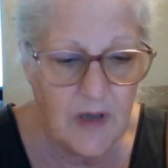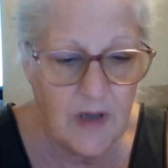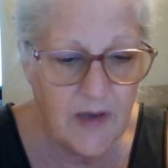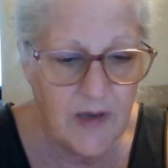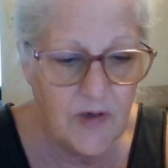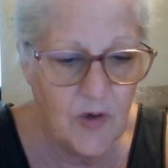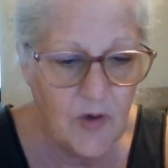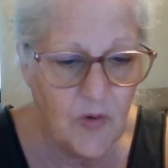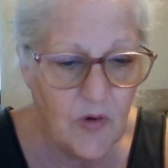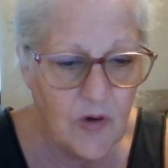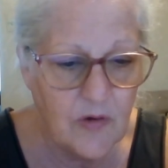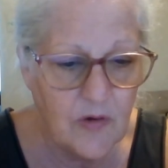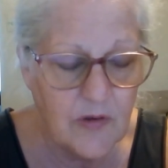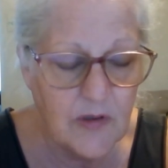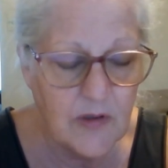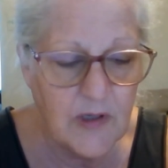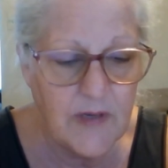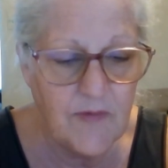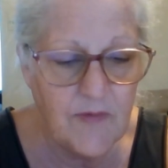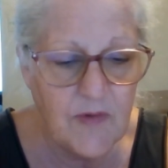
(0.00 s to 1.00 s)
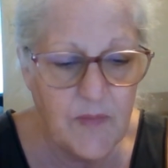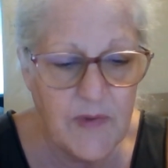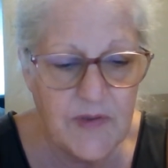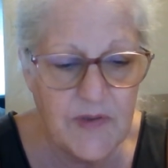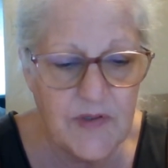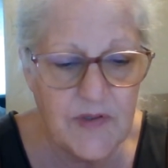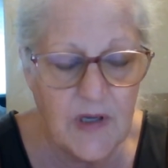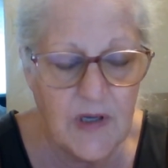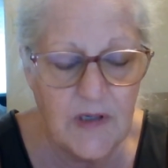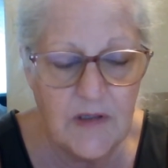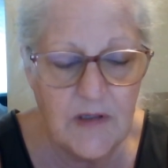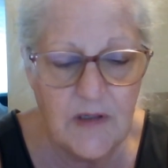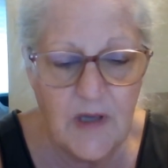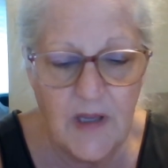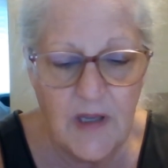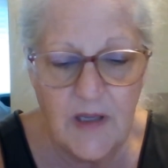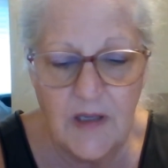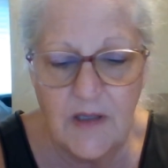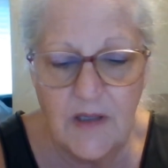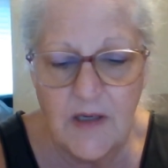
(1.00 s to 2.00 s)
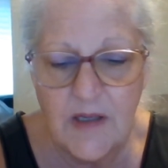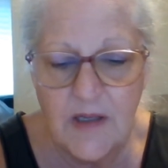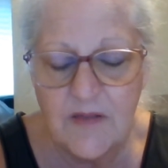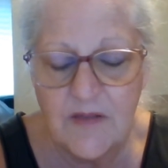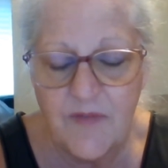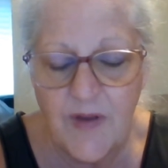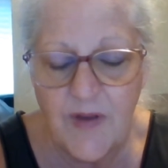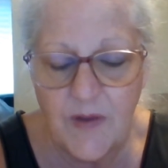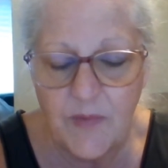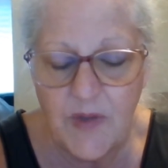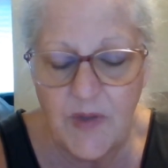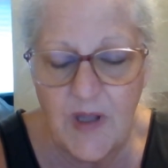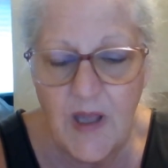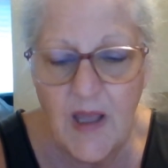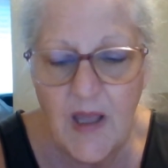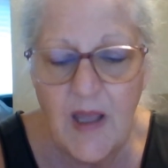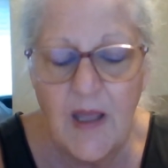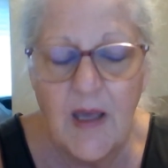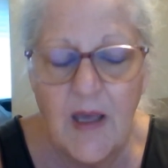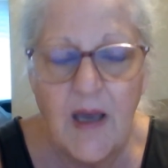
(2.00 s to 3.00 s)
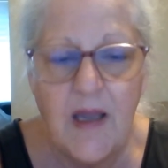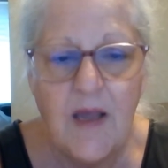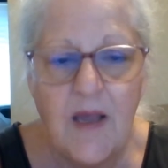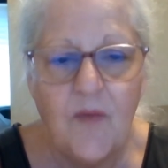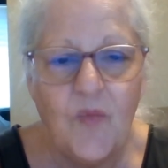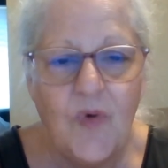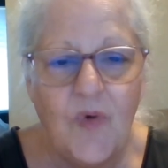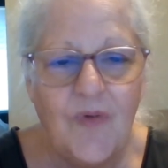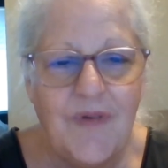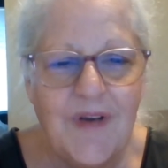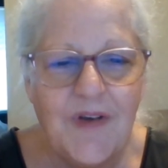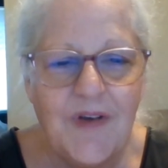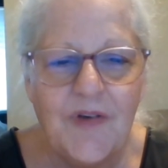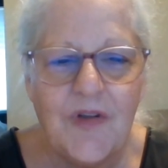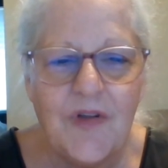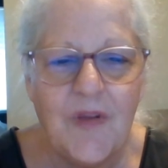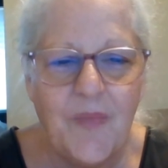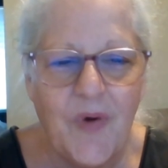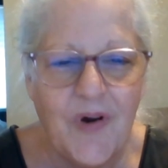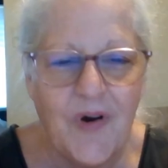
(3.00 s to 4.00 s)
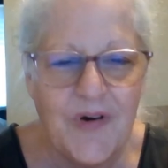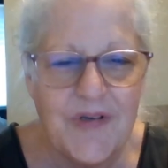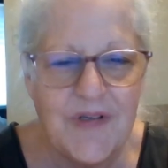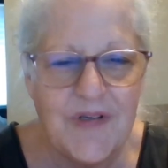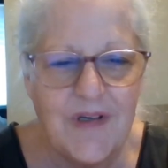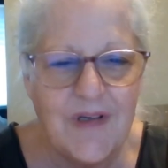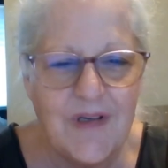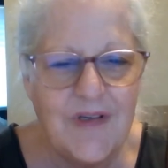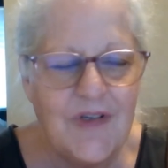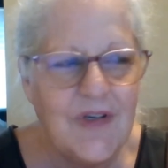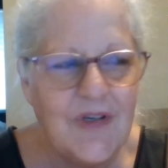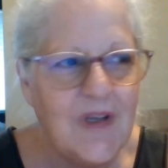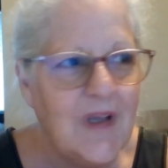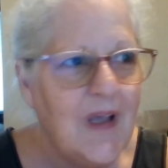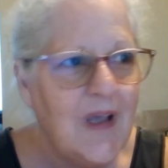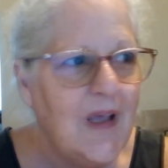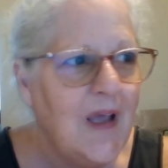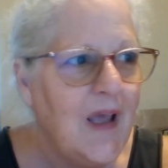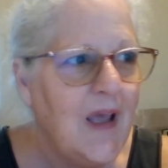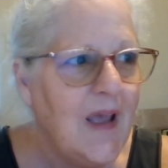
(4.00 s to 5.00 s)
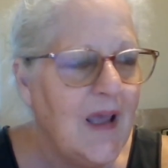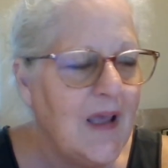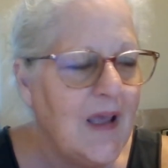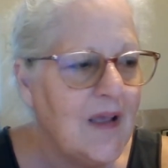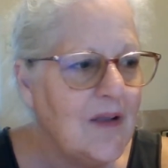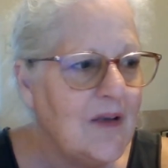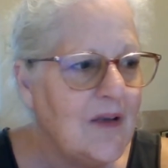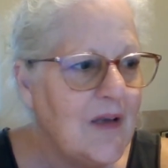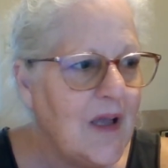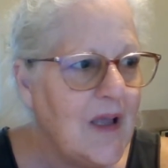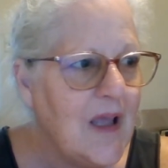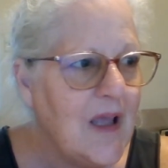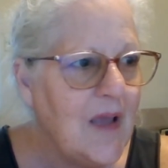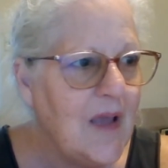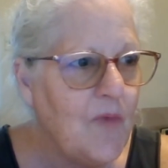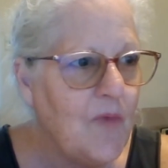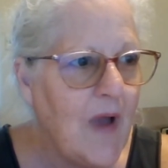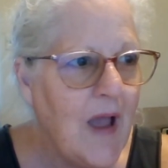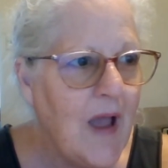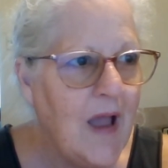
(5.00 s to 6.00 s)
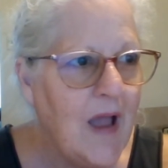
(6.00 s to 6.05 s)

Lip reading: I no longer live with my son and his family. I have moved into the parsonage, and they have